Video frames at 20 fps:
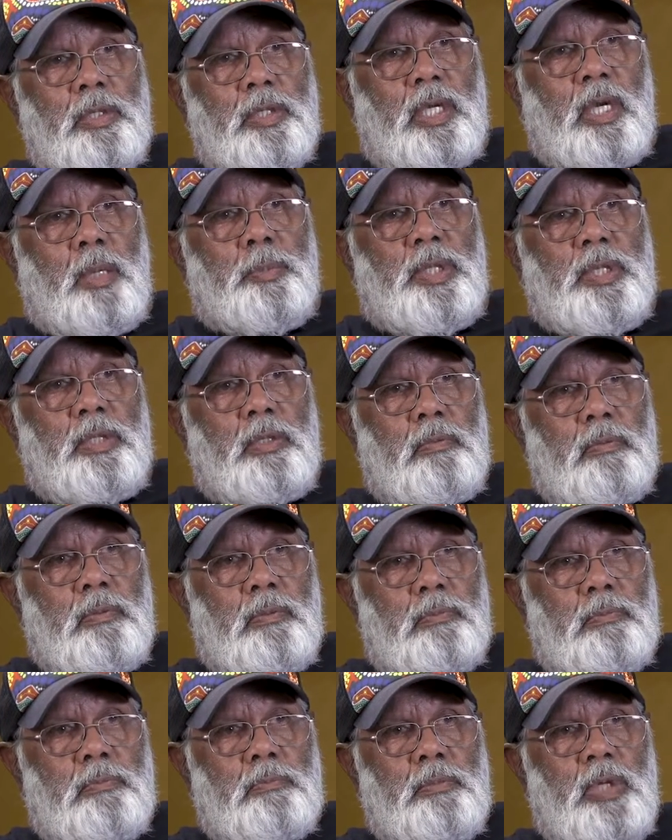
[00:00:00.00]
come in
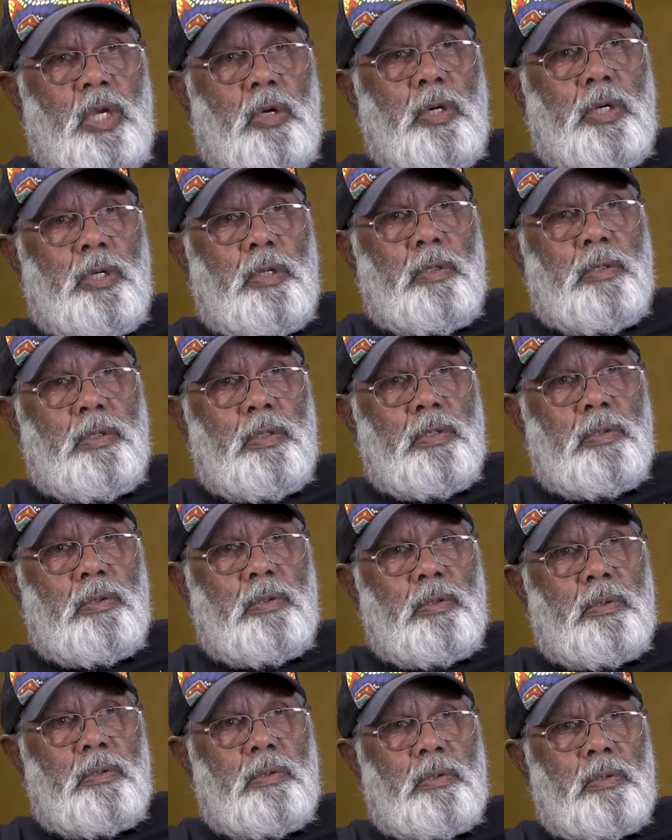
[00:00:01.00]
blind
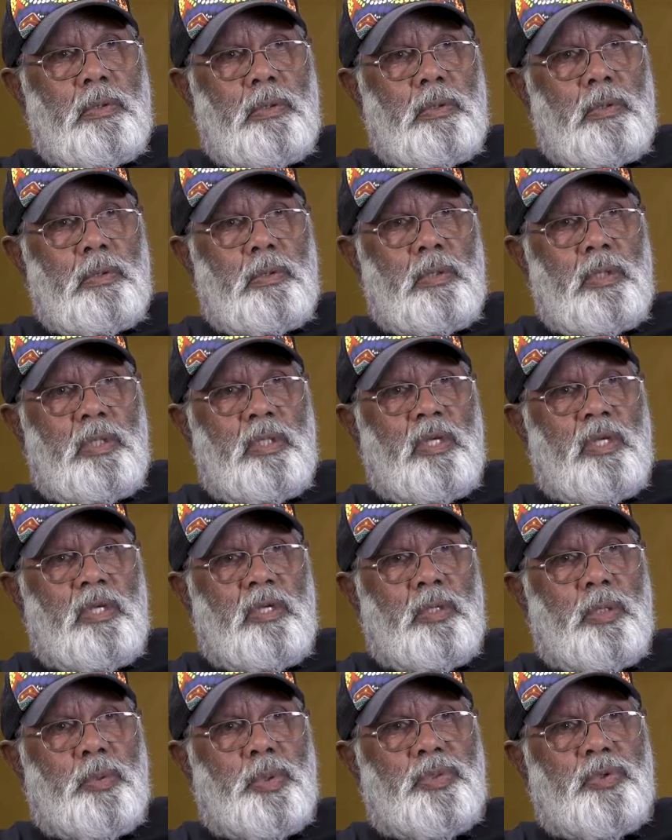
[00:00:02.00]
and don't
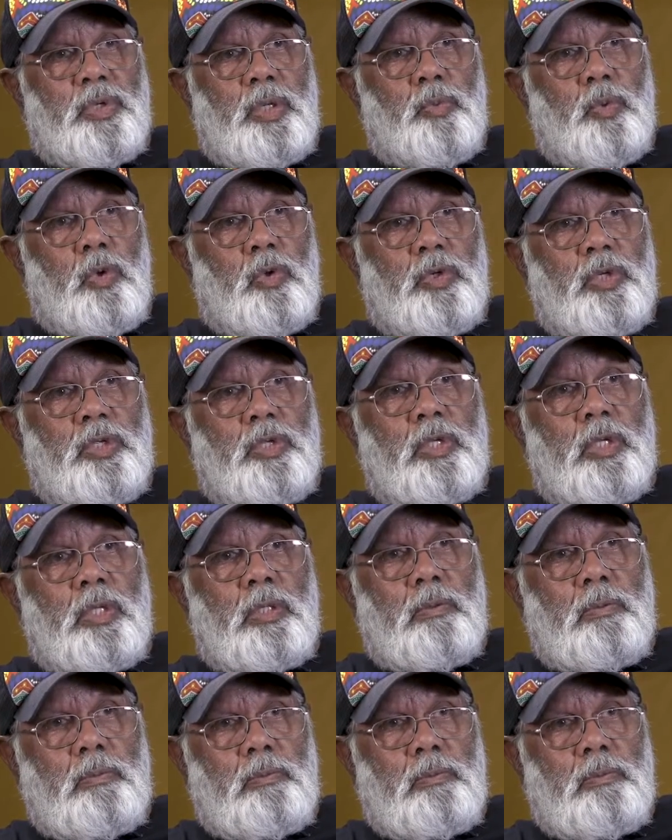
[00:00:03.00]
know what they're walking into.